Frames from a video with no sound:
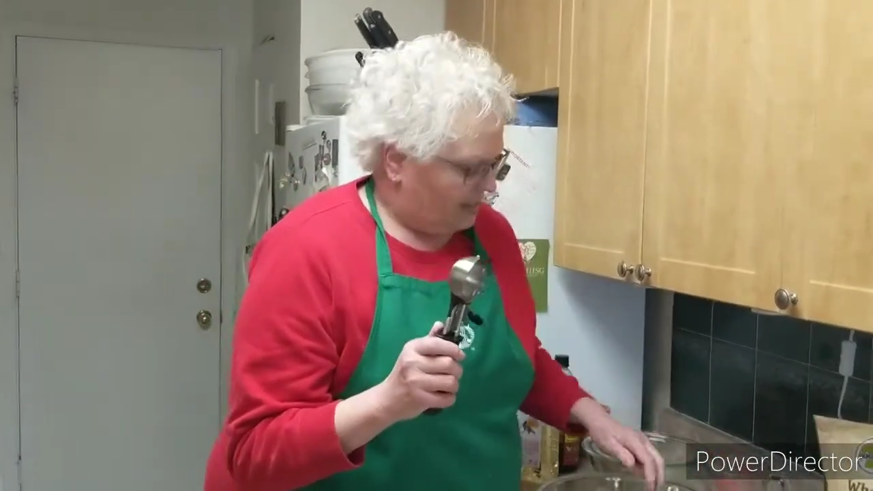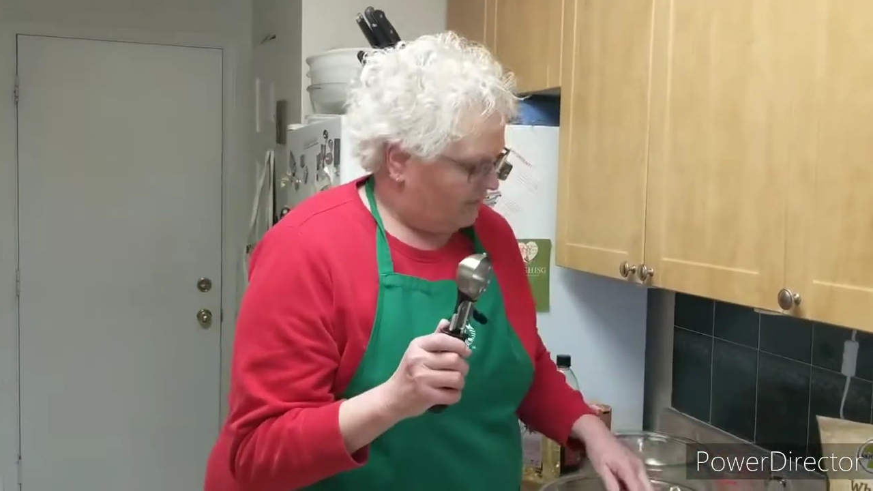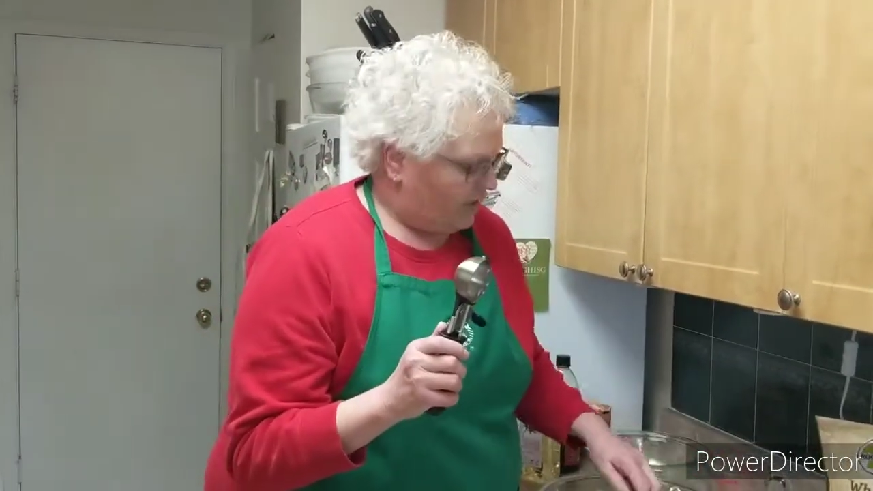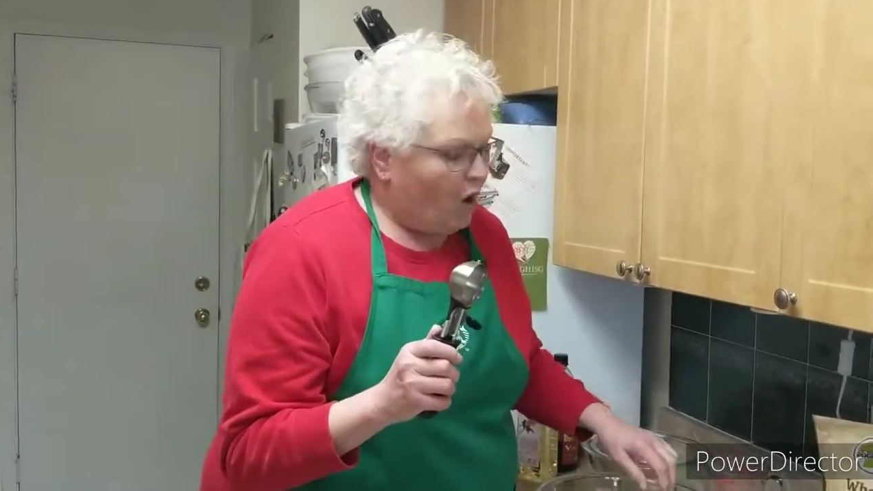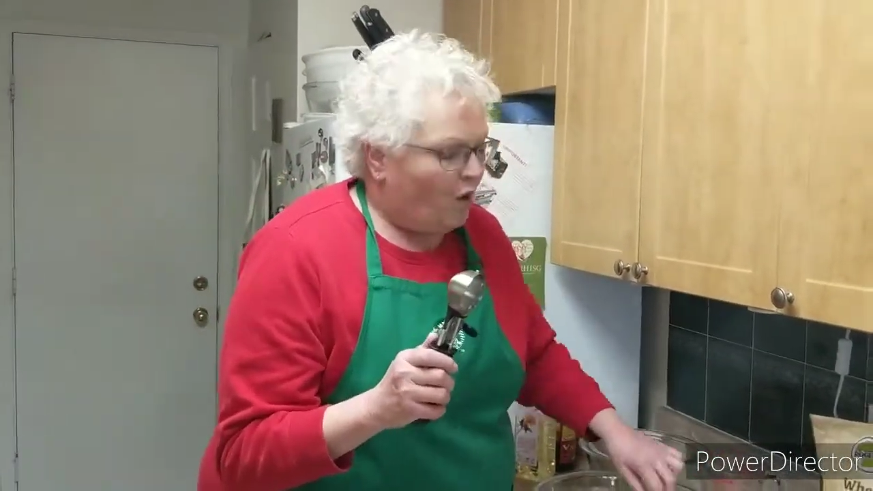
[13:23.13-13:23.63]

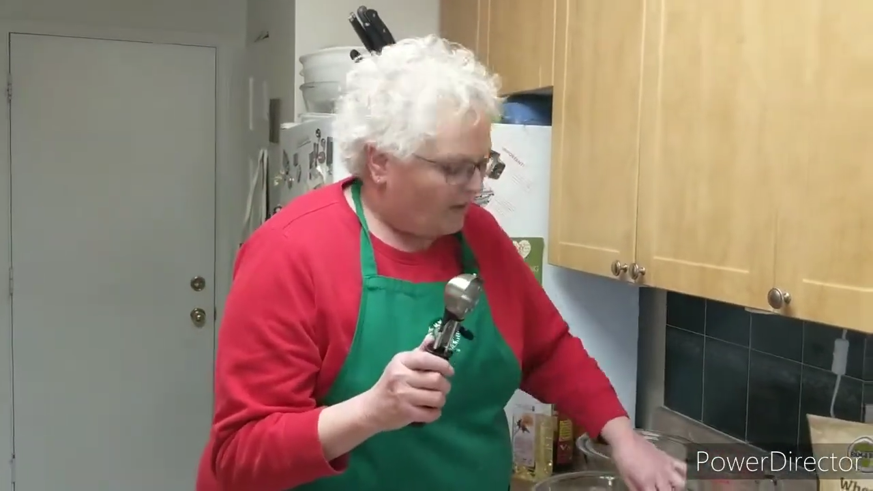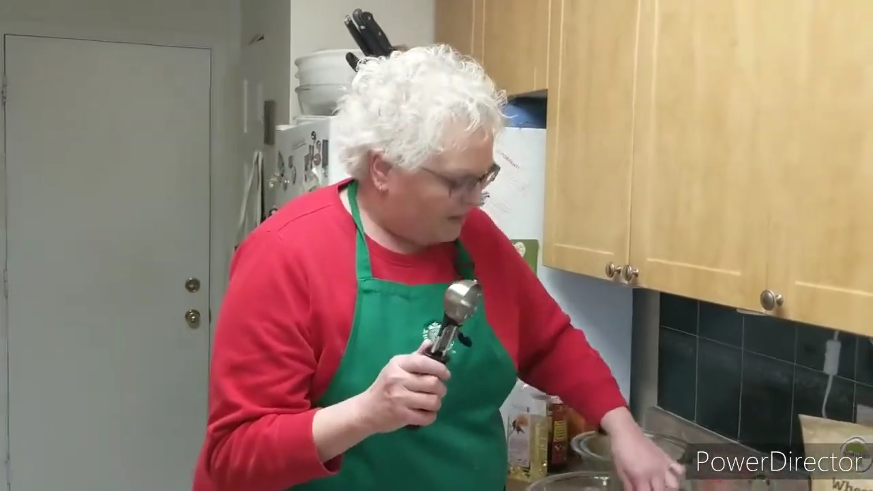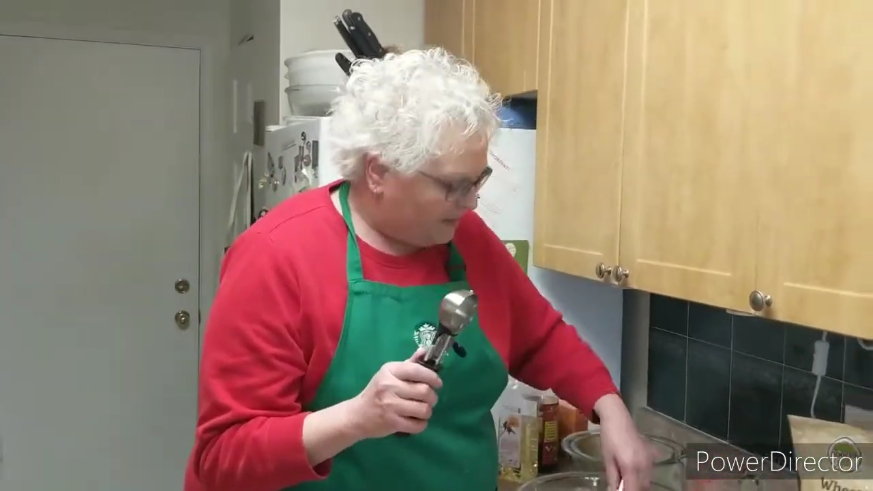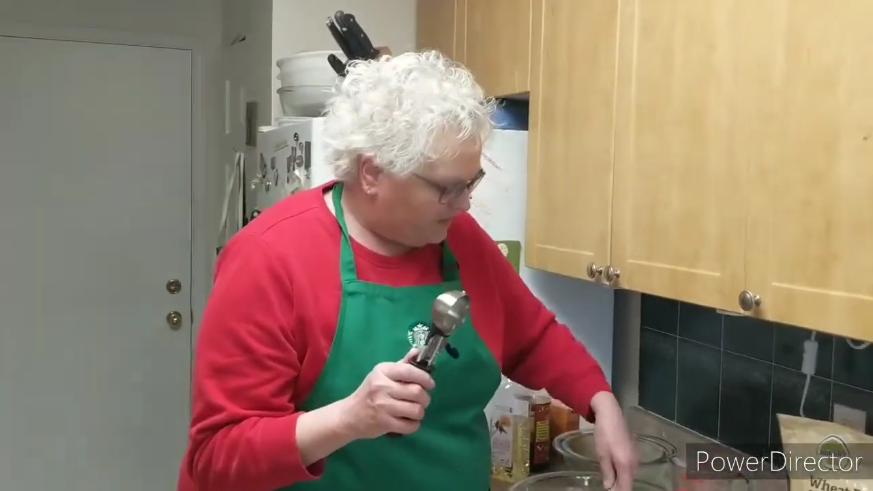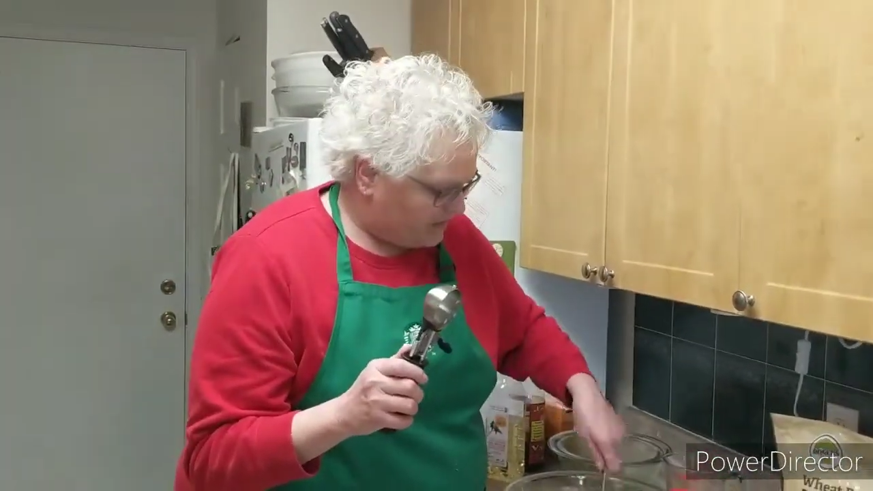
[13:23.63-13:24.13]
hole in the
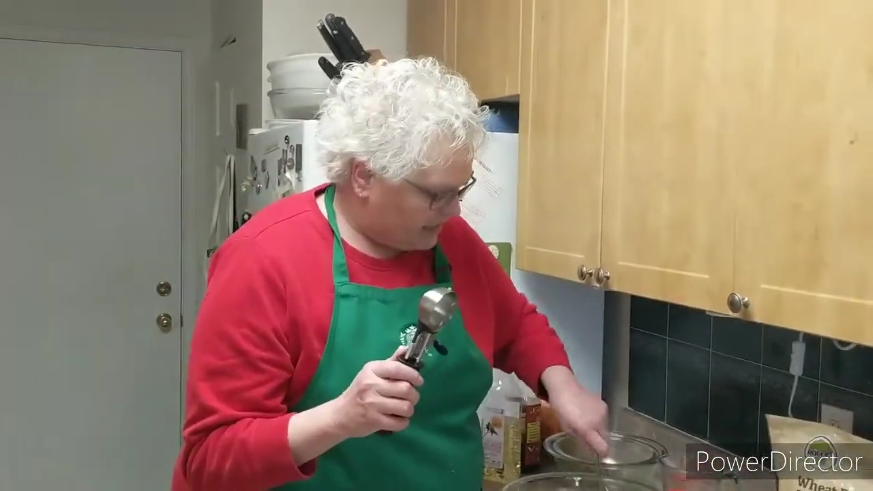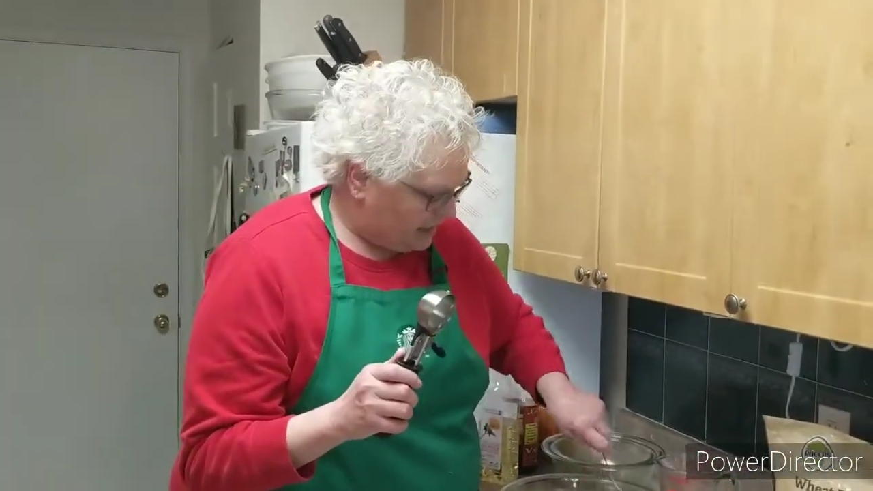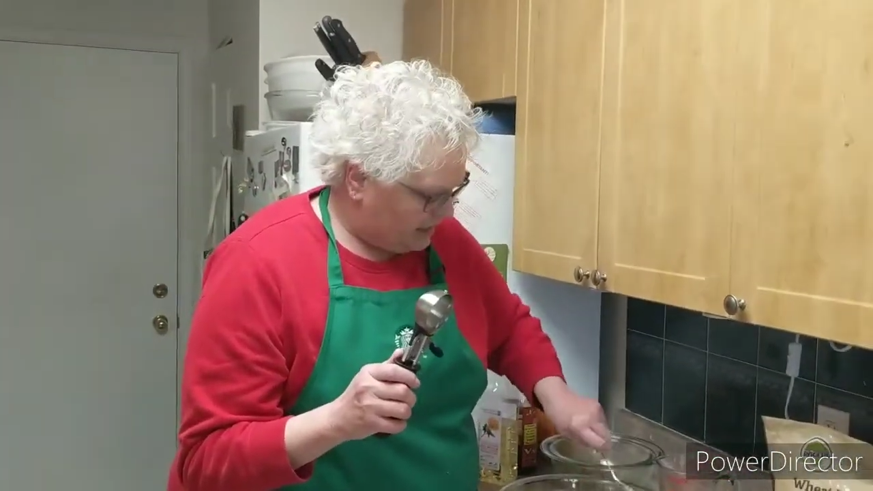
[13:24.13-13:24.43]
muffin tin.